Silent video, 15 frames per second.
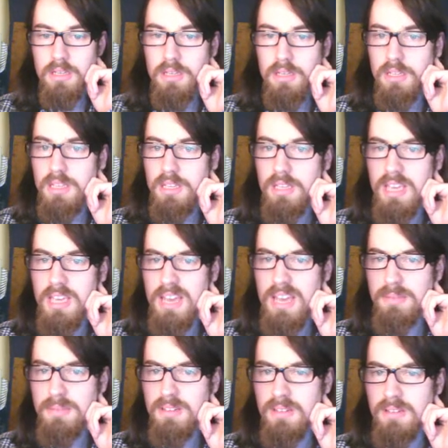yeah,
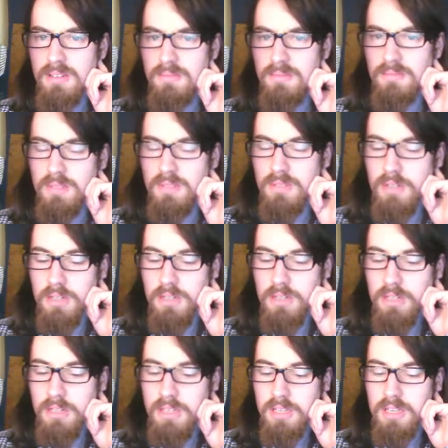but
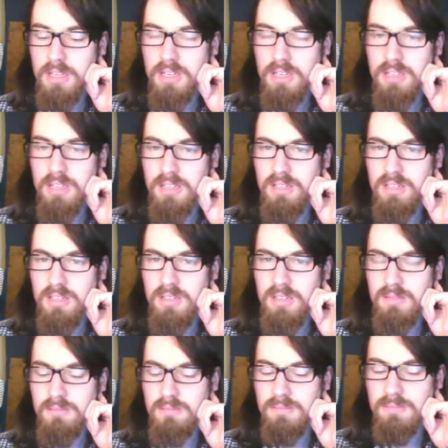okay,
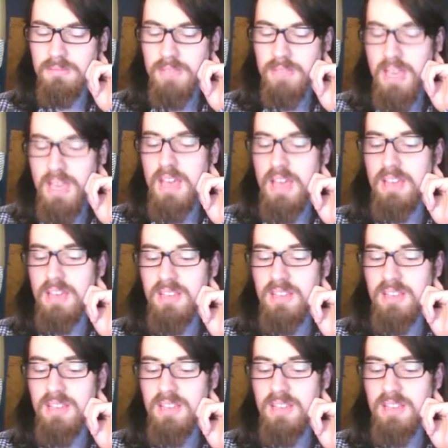yeah.